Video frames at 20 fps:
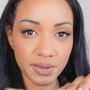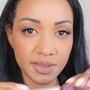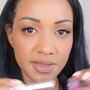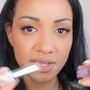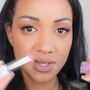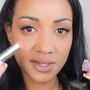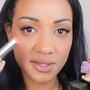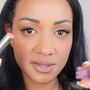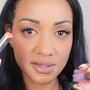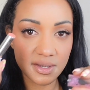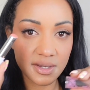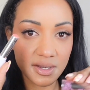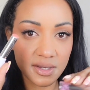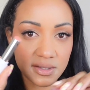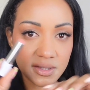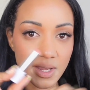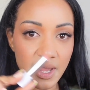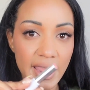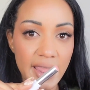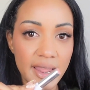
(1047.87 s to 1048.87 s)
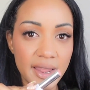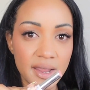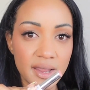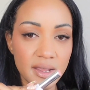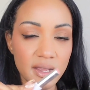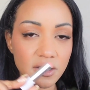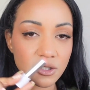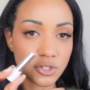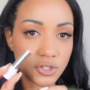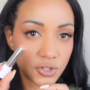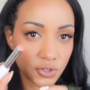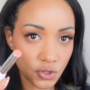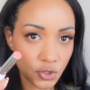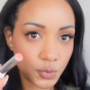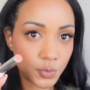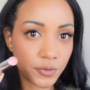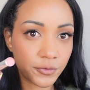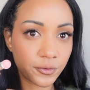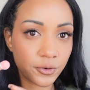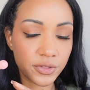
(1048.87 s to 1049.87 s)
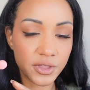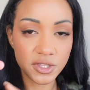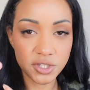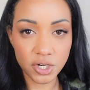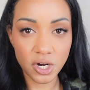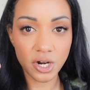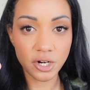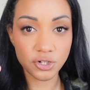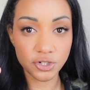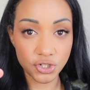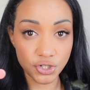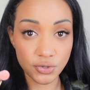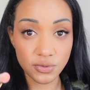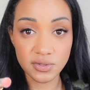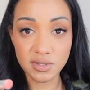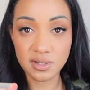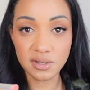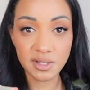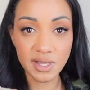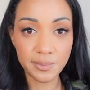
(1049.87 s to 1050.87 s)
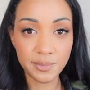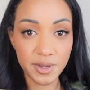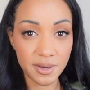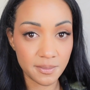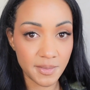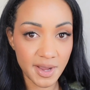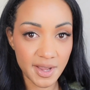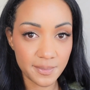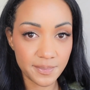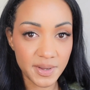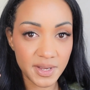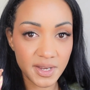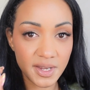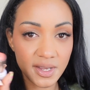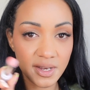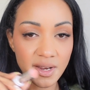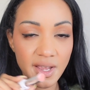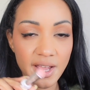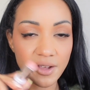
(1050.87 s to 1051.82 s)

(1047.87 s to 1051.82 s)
This is a dupe for the Tarte Juicy Lip, in my opinion.